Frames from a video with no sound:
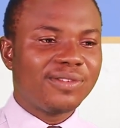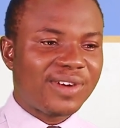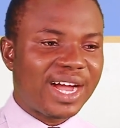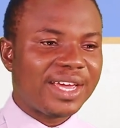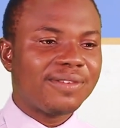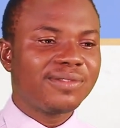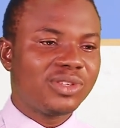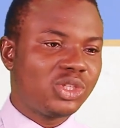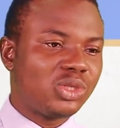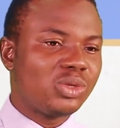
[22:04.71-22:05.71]
five
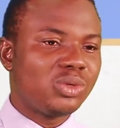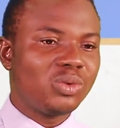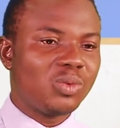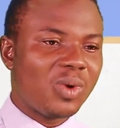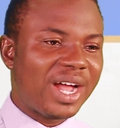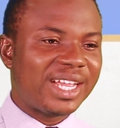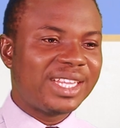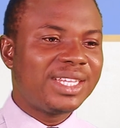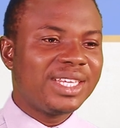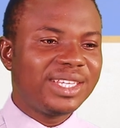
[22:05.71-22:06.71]
two
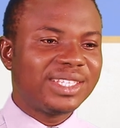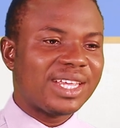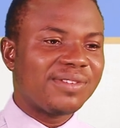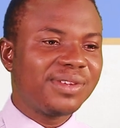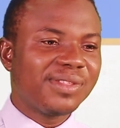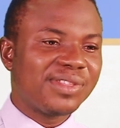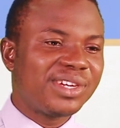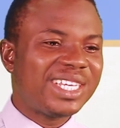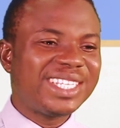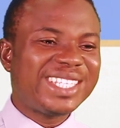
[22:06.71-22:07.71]
one seven
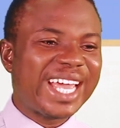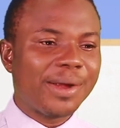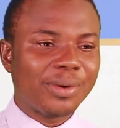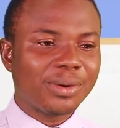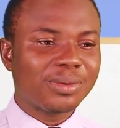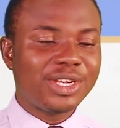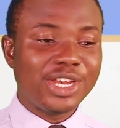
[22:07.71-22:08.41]
three zero.